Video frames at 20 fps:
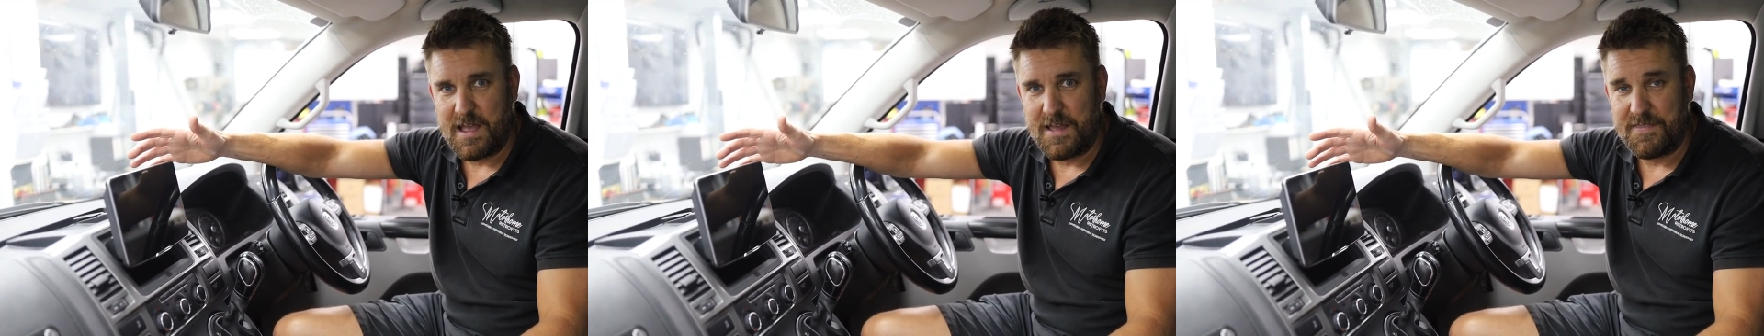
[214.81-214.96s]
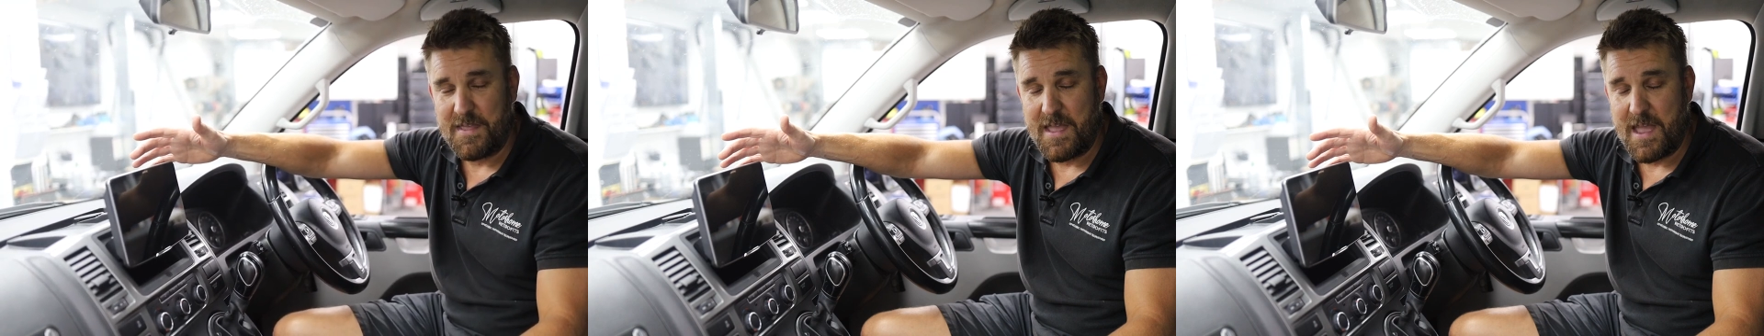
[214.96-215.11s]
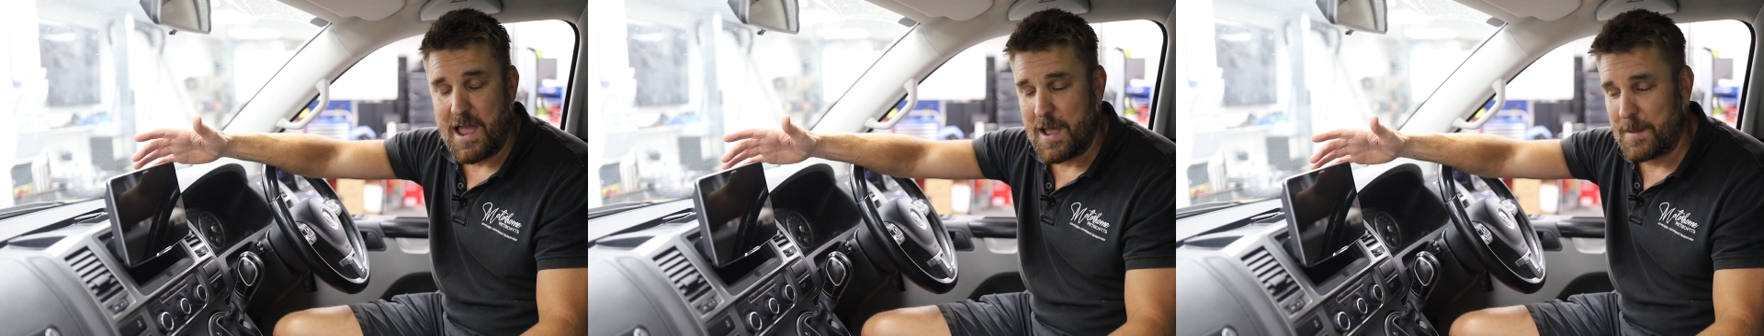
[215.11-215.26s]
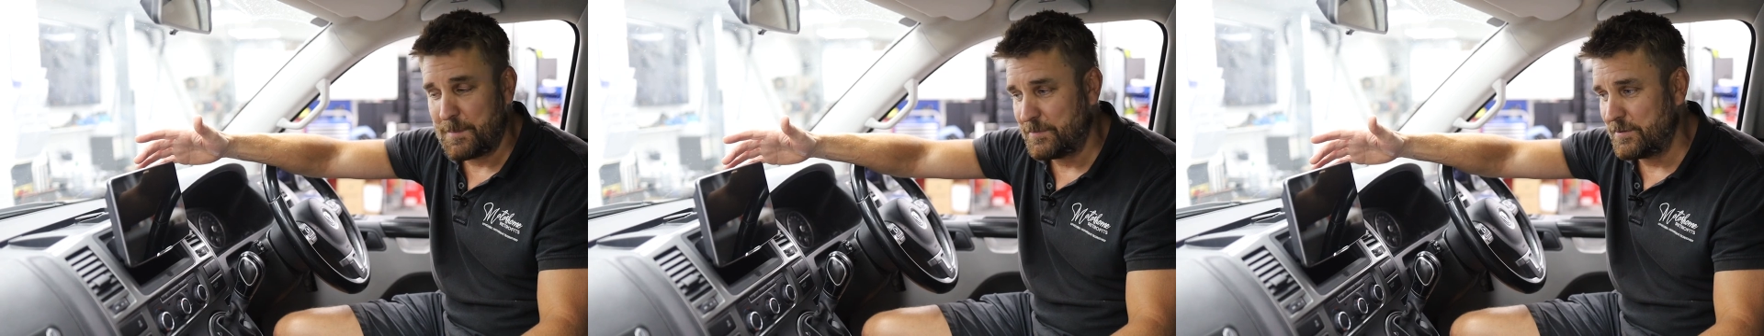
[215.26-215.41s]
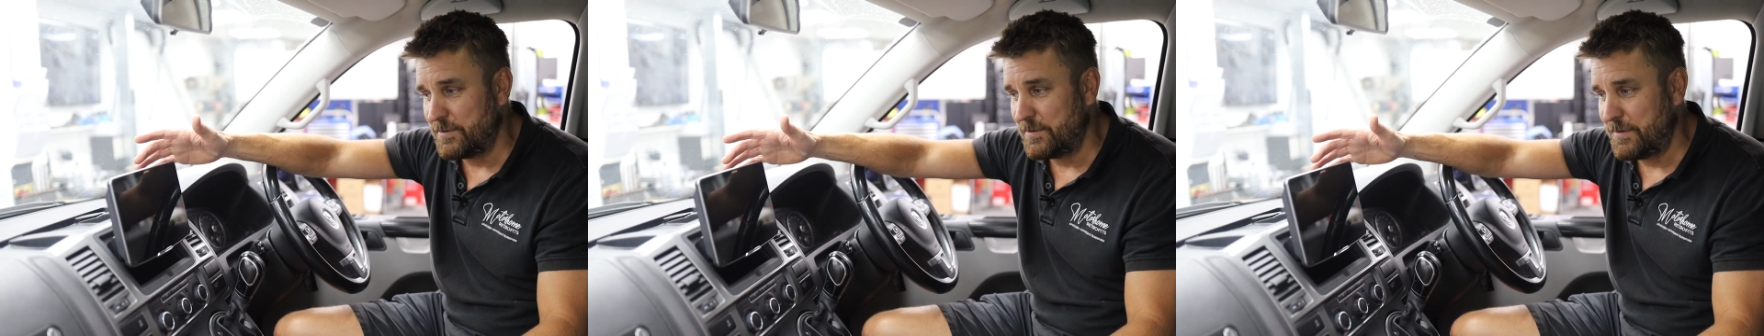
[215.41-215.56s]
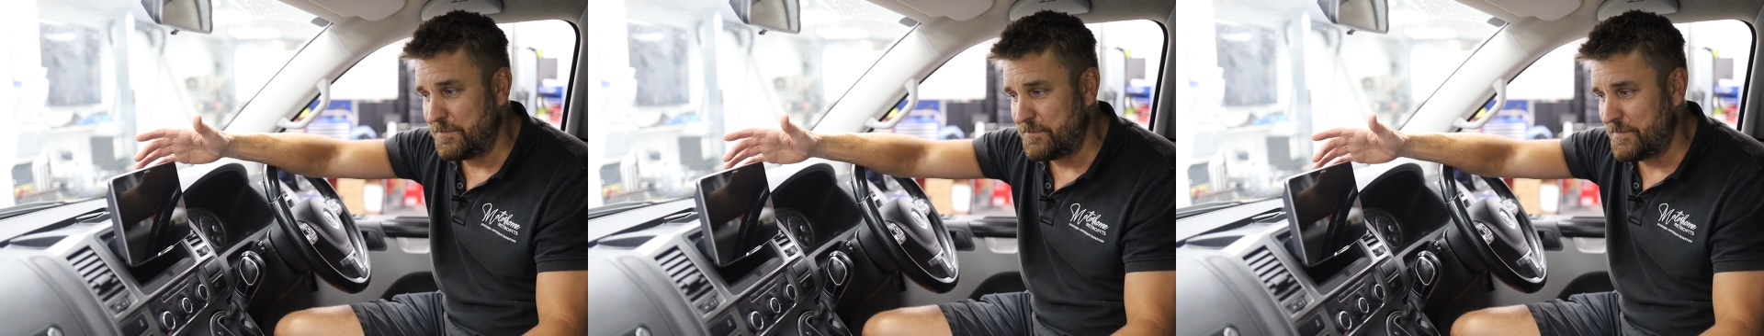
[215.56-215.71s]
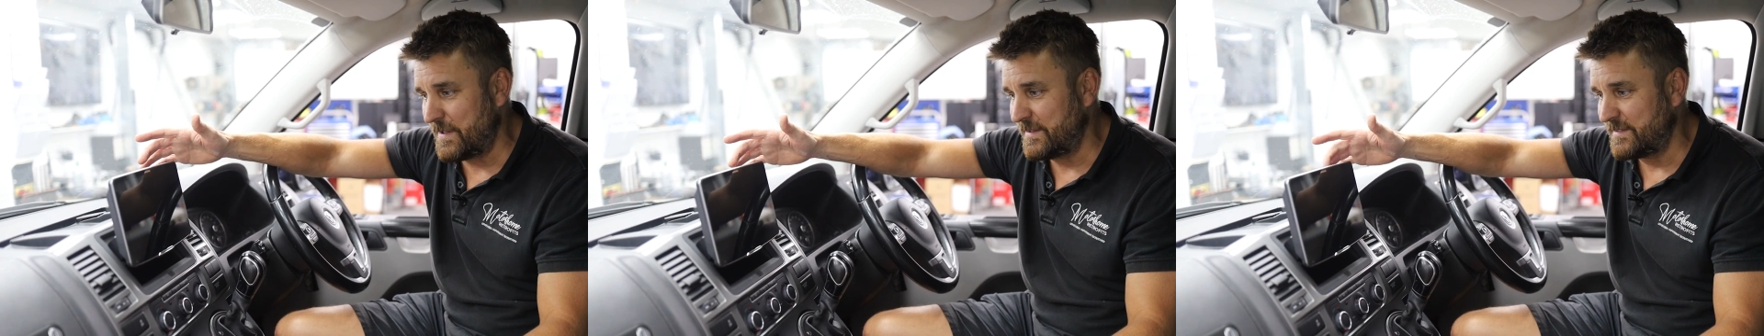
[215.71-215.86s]
and they're
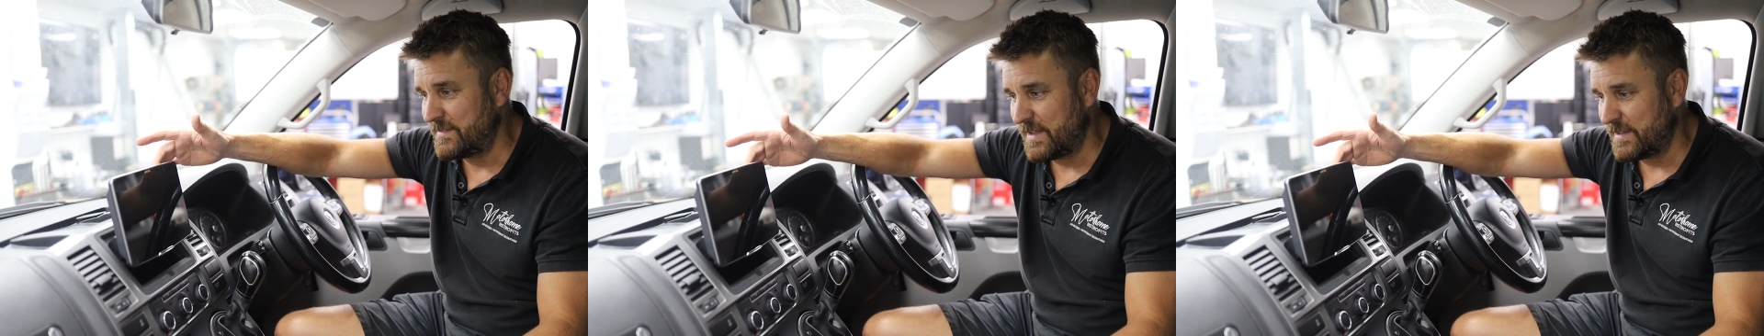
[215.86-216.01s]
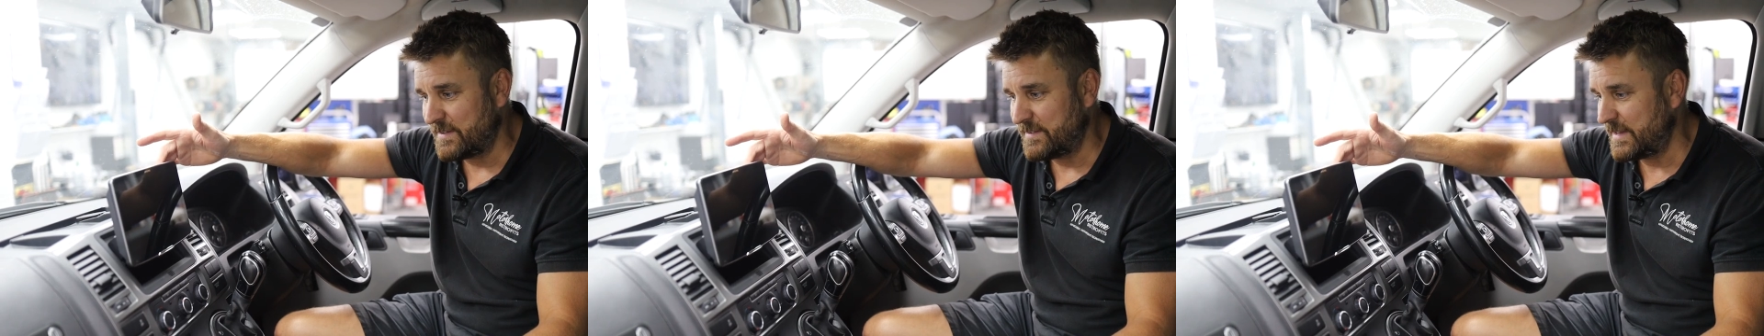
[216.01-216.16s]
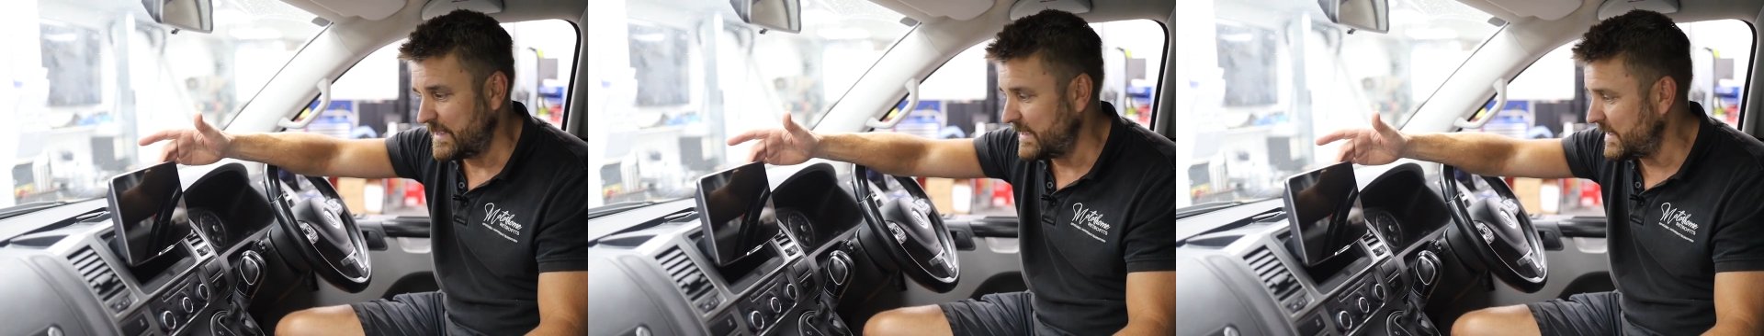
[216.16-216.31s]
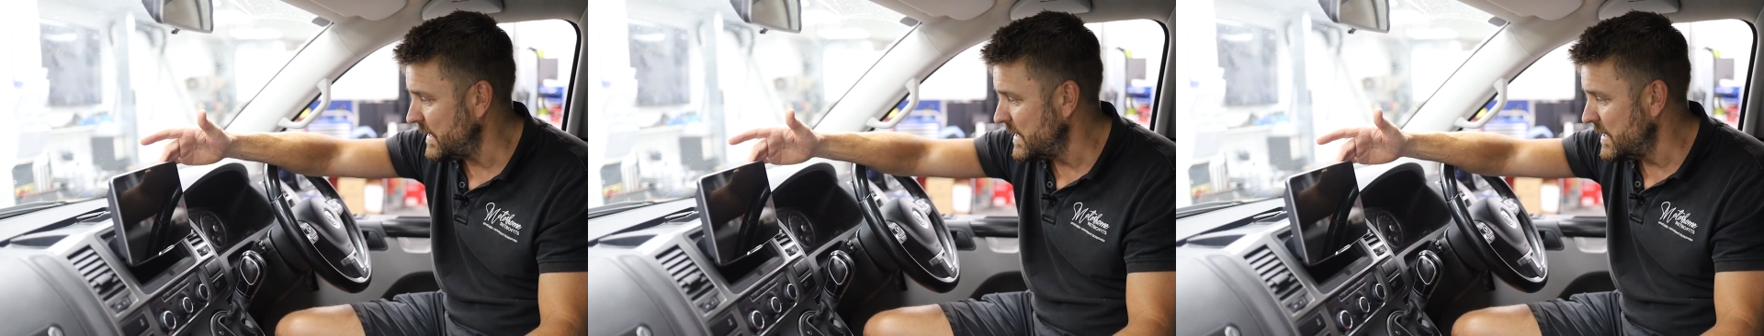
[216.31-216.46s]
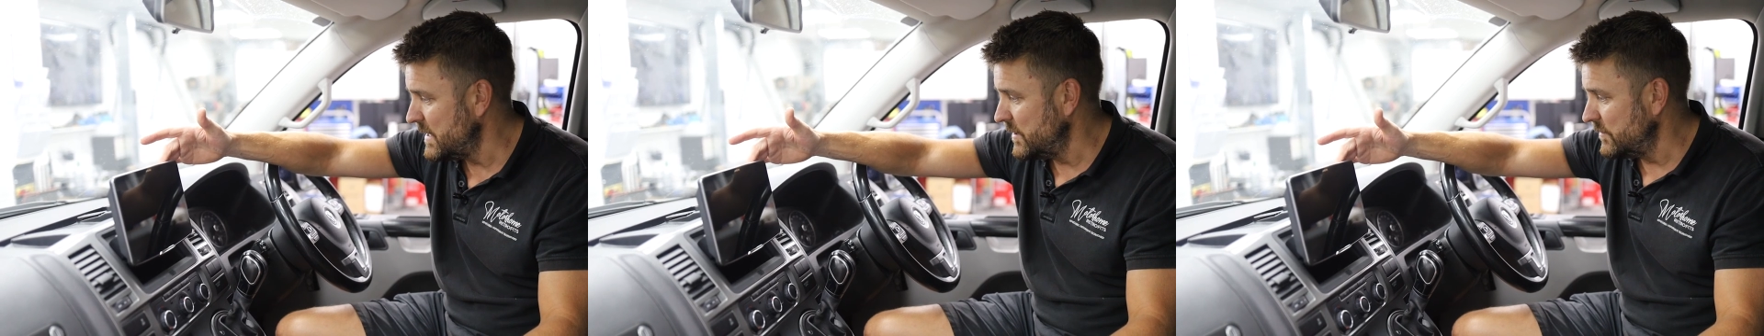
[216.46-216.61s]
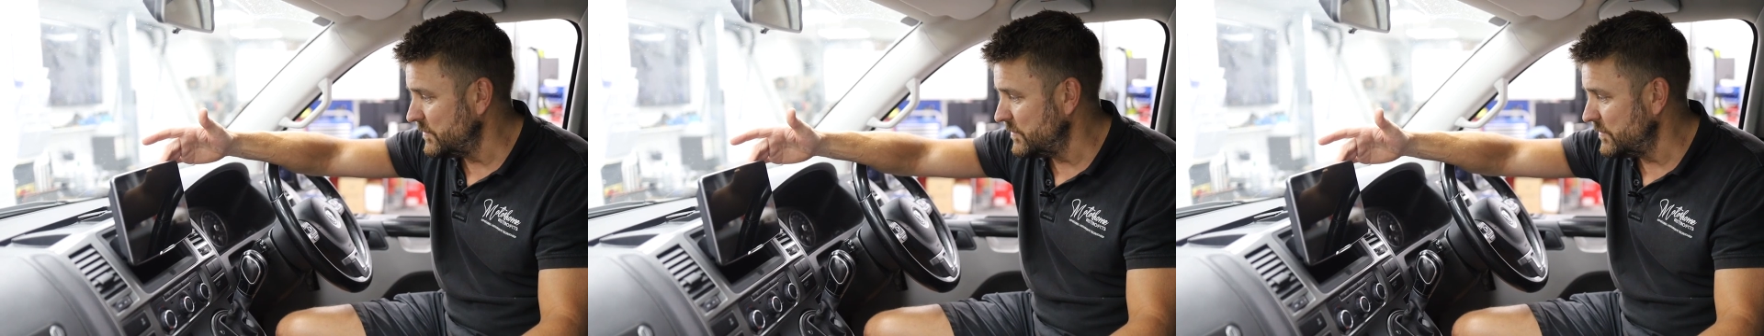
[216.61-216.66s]
absolutely fantastic.